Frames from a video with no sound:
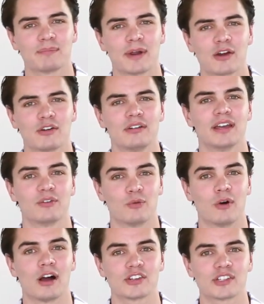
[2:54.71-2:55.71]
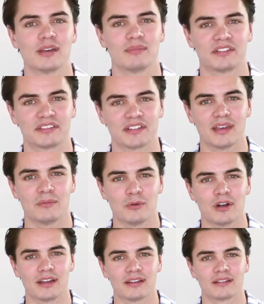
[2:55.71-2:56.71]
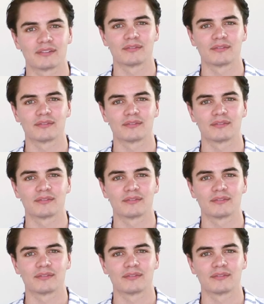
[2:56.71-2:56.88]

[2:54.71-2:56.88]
apparel and wash them the same way.